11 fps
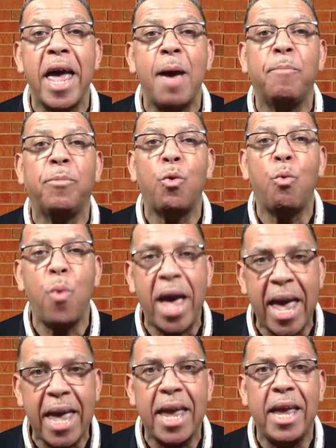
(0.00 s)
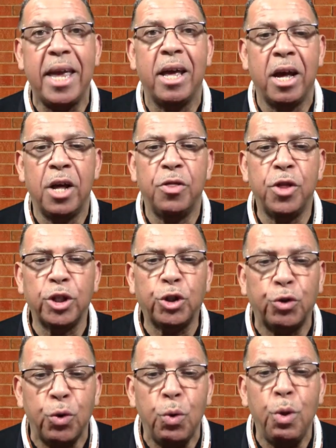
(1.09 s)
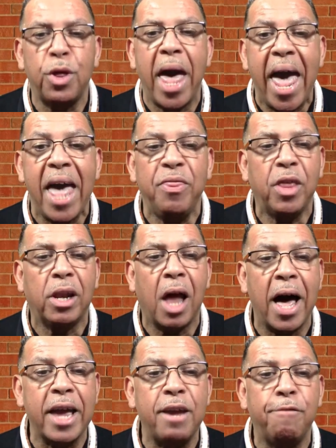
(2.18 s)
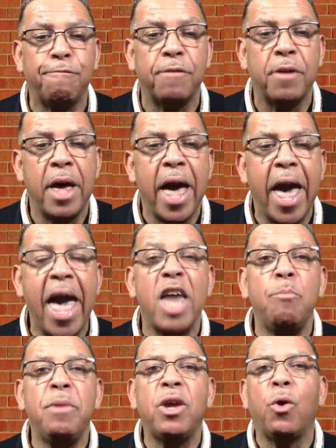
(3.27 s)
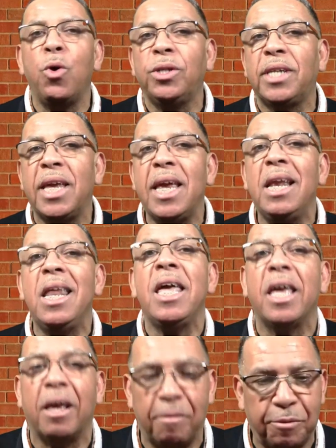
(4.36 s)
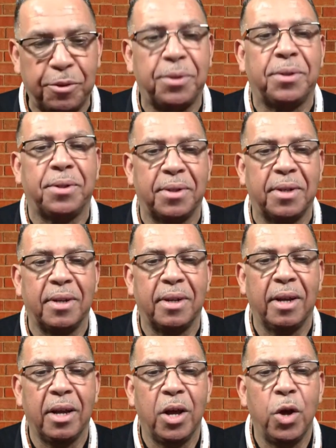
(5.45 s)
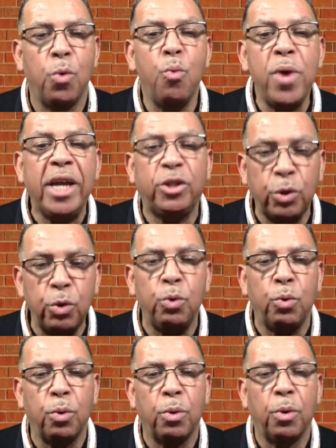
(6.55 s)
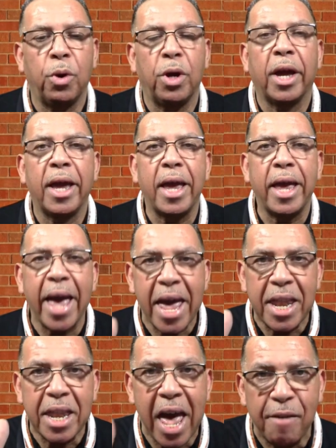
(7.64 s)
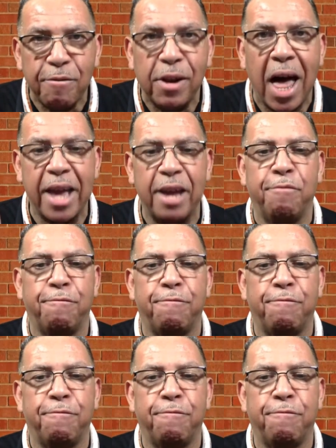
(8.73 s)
am the way, the truth, and the life. And because He lives, we too can have life.